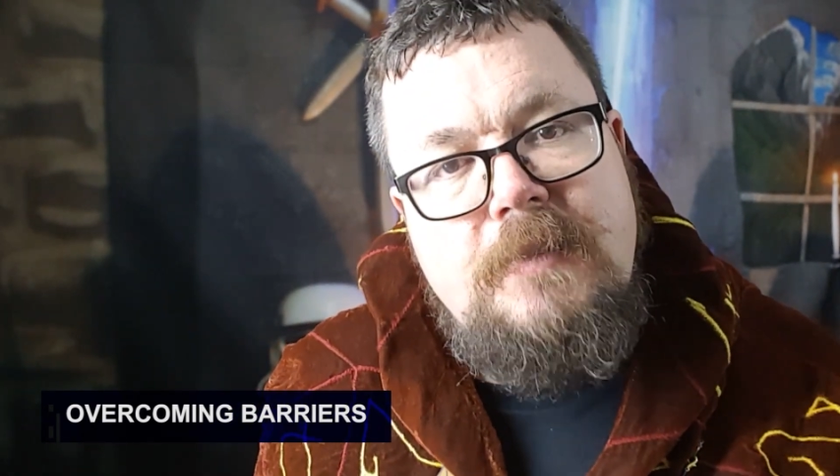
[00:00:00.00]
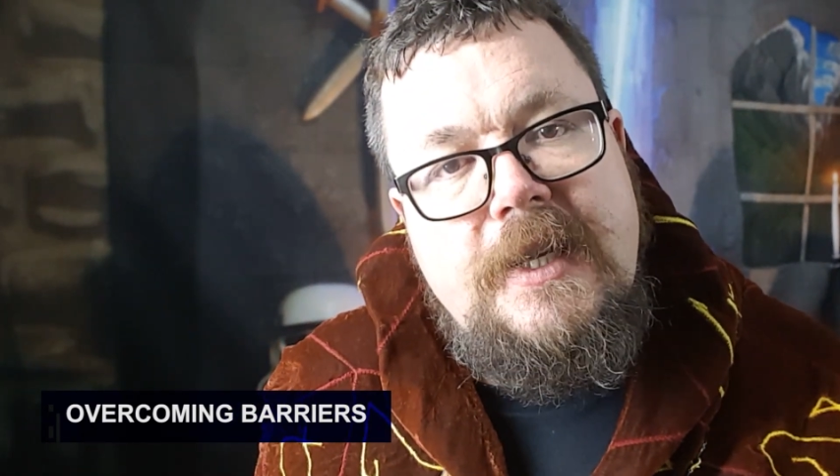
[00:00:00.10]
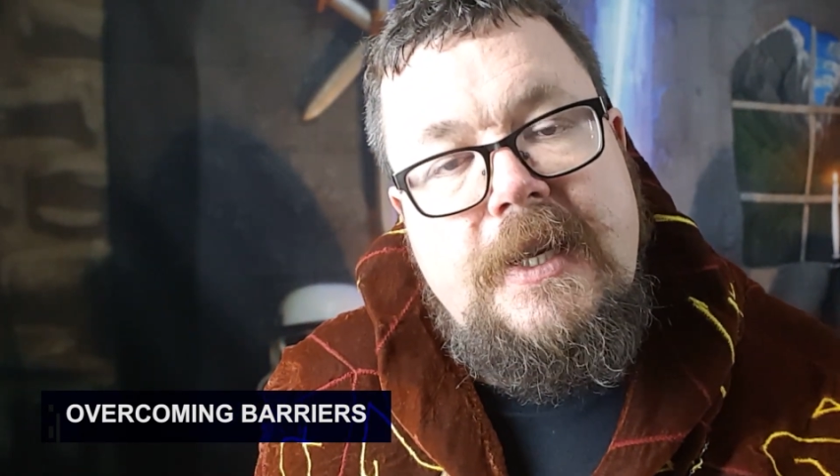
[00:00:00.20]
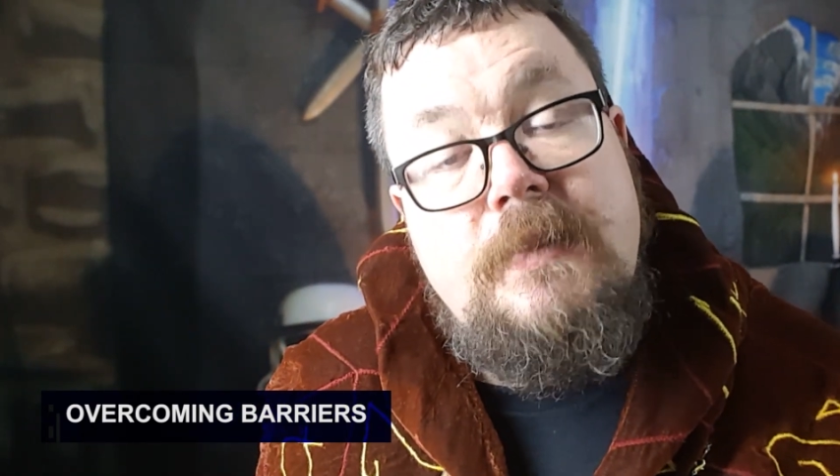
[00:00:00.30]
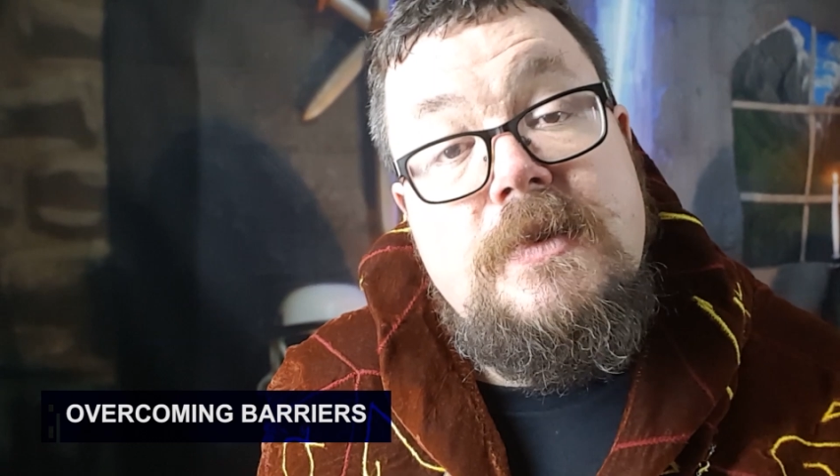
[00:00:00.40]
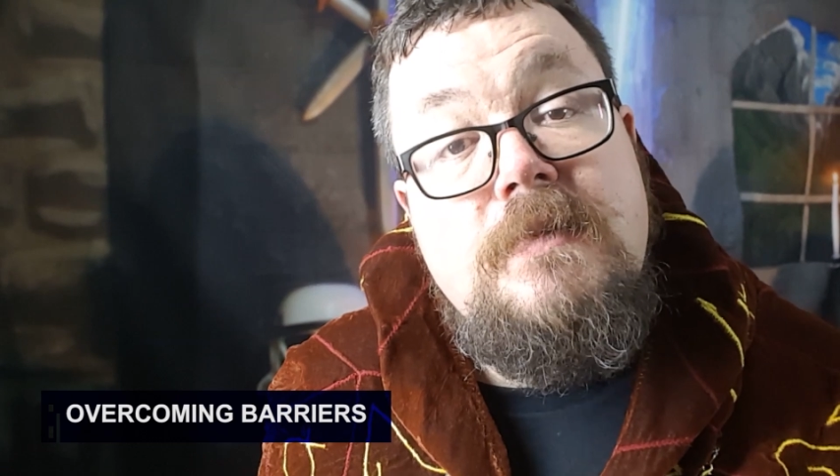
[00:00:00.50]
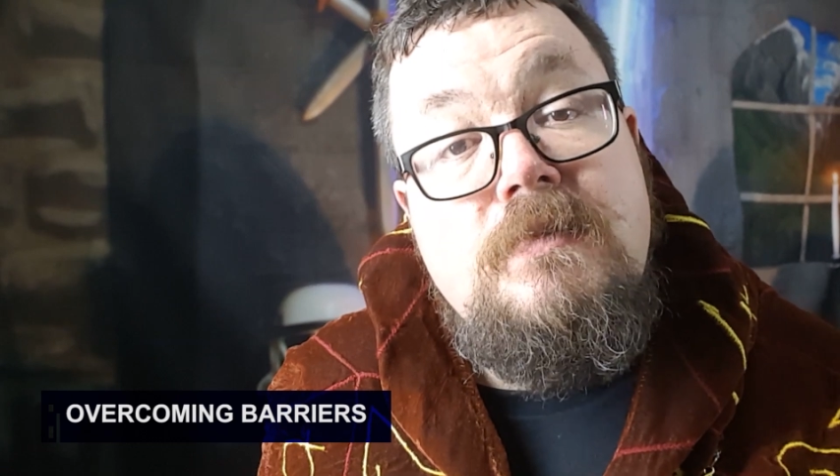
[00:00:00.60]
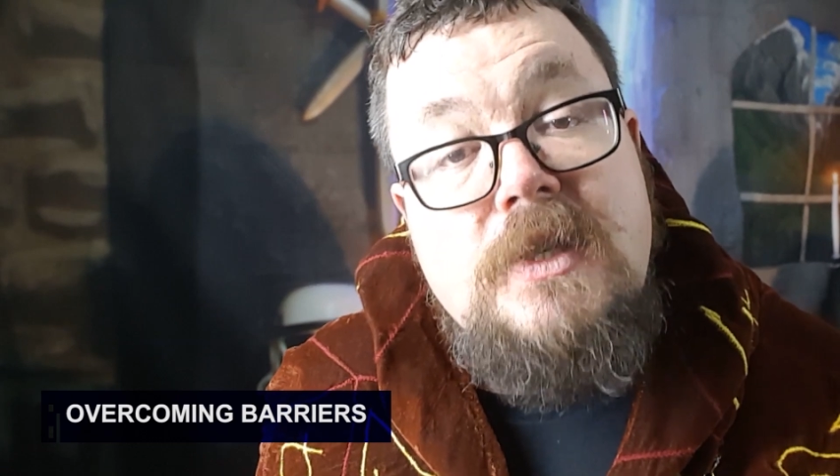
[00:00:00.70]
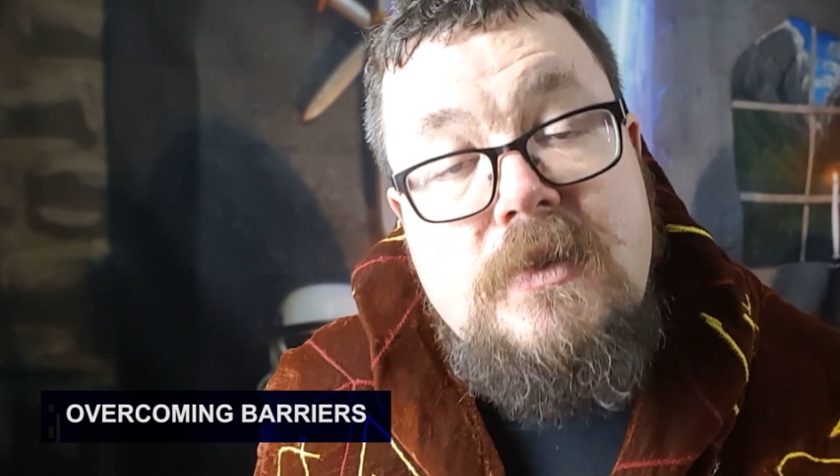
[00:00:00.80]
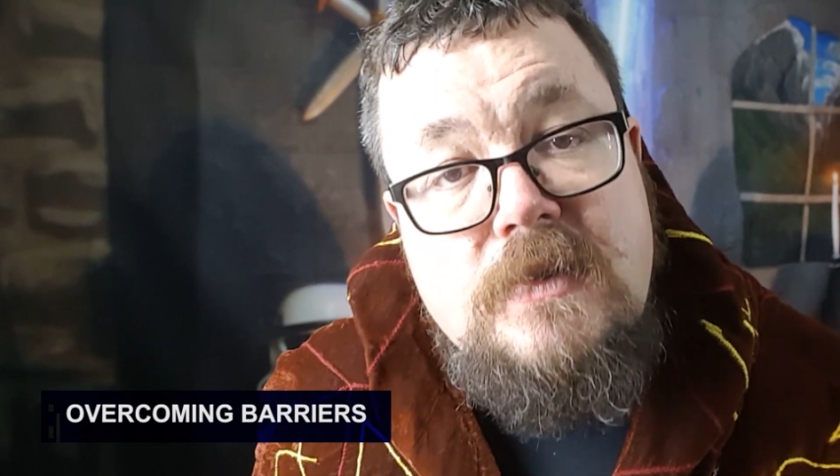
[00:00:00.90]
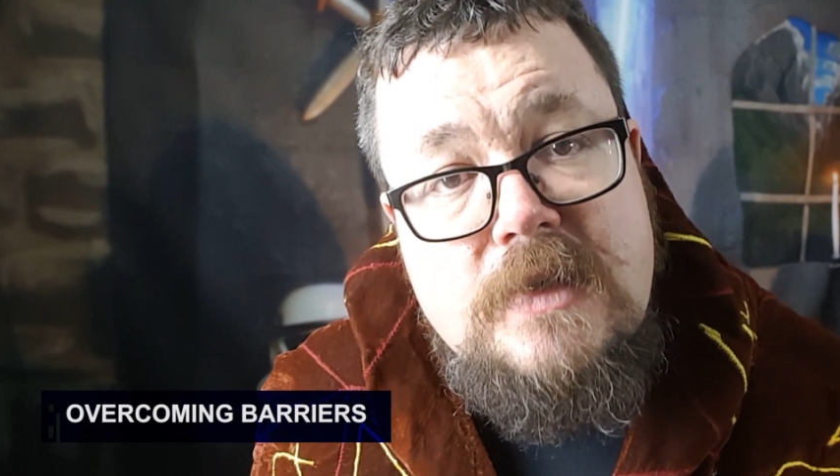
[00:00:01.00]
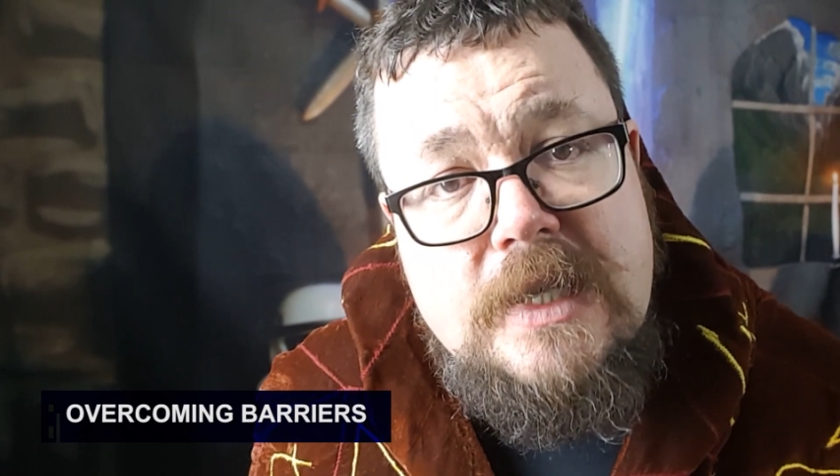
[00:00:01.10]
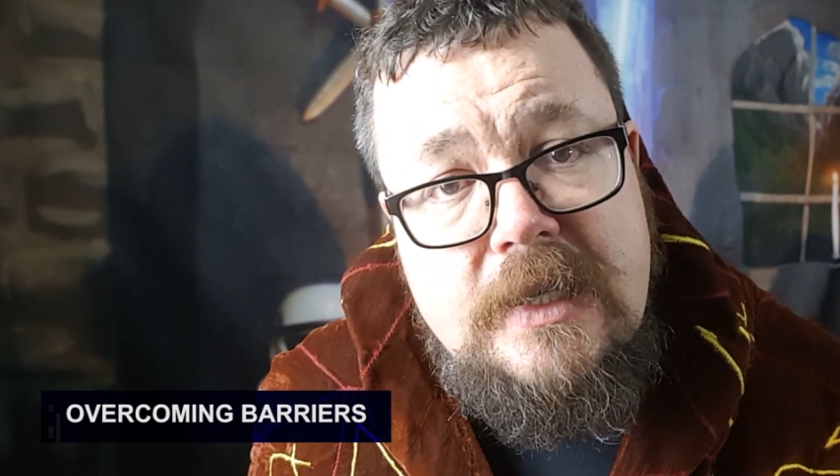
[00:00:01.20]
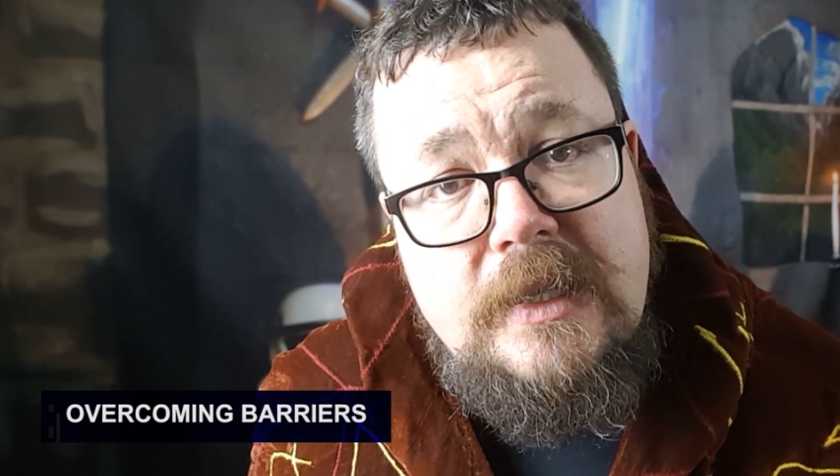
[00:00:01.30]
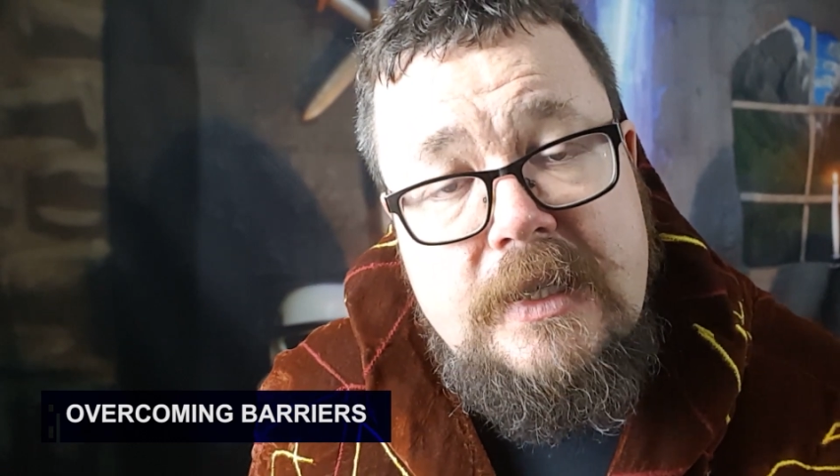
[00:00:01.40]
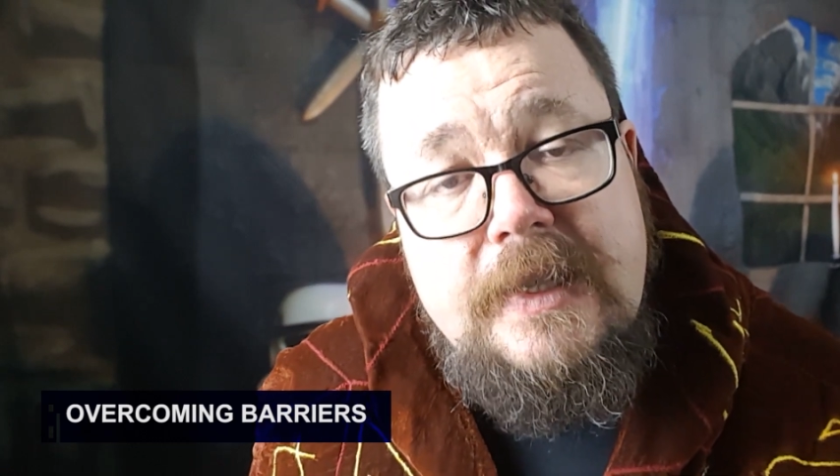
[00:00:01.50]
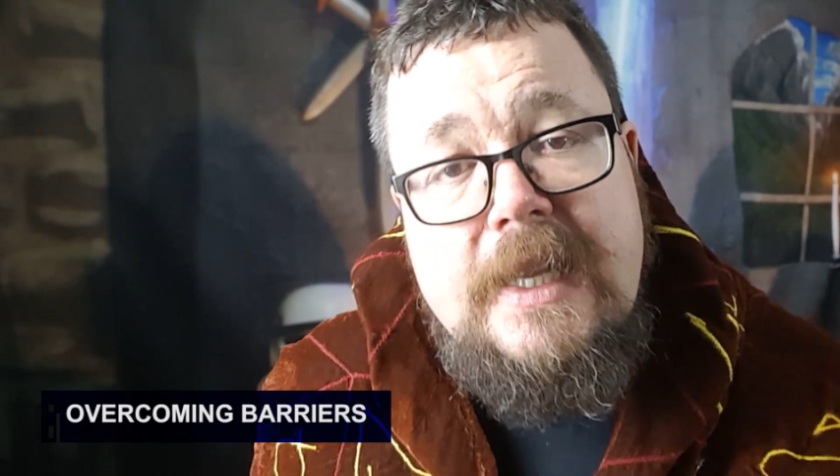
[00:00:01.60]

becomes amusing.